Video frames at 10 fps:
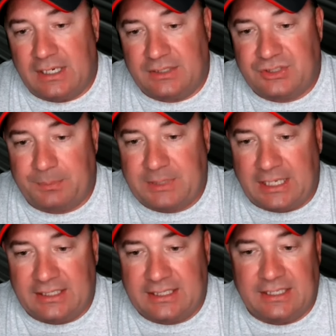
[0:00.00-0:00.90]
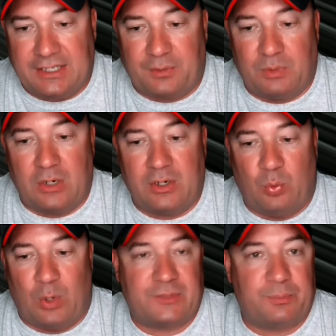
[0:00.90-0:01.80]
Chip Kelly can hit the road
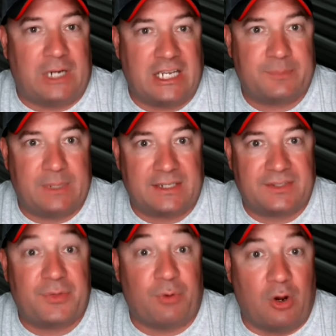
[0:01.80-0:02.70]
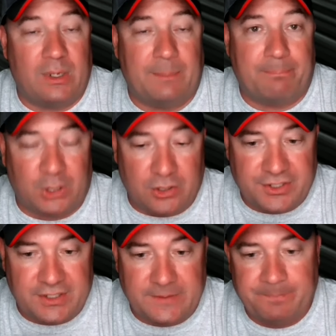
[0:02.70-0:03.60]
and watch prospects throw in
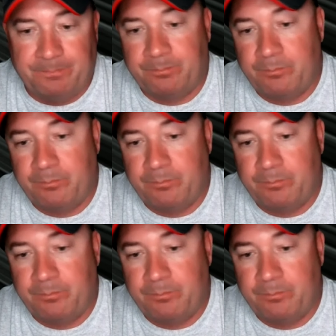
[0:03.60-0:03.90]
person.